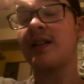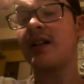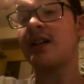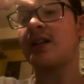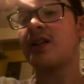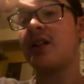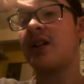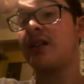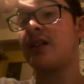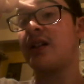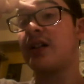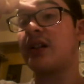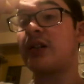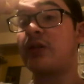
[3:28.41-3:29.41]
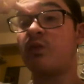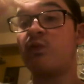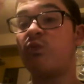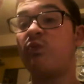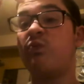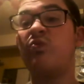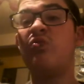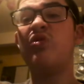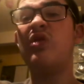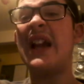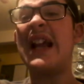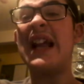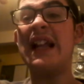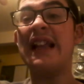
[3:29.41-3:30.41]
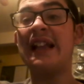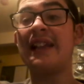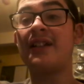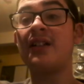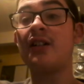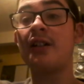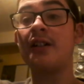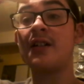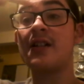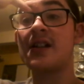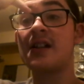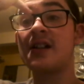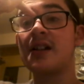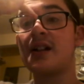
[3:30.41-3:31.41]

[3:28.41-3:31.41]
Actually, I think it's really good.